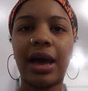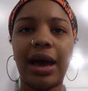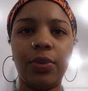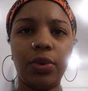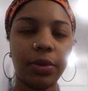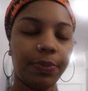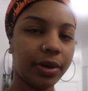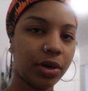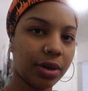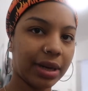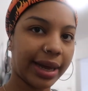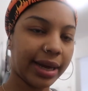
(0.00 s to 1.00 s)
I would put
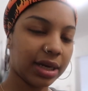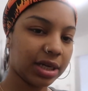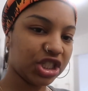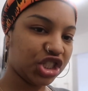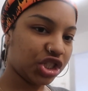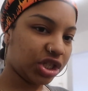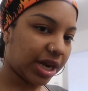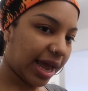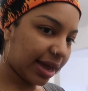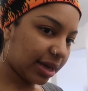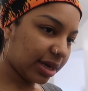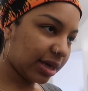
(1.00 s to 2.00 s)
on like a
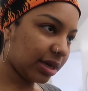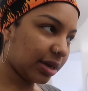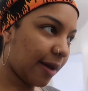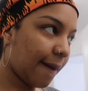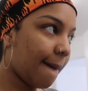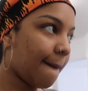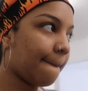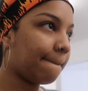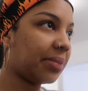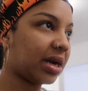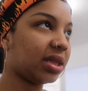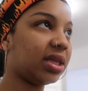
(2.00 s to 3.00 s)
jacket,
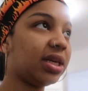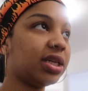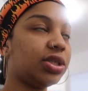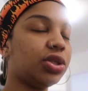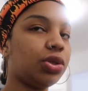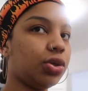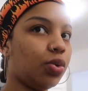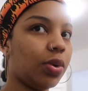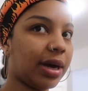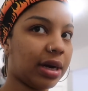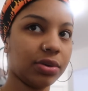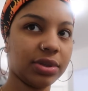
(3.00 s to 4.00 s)
but I think it's too
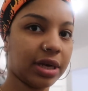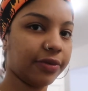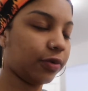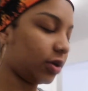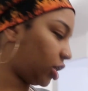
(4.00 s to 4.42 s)
hot outside for a